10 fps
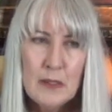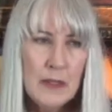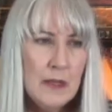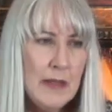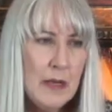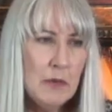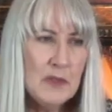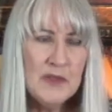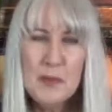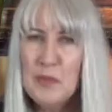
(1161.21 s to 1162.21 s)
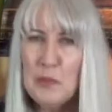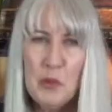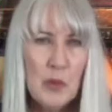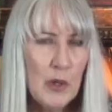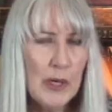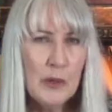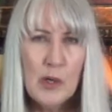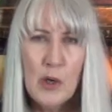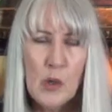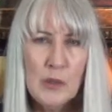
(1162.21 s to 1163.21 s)
And some people were
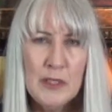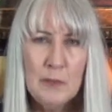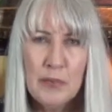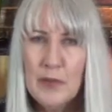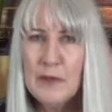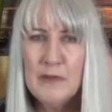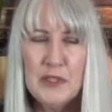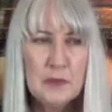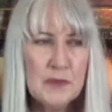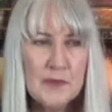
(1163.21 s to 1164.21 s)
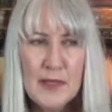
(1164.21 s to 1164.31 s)
holding prayer vigils.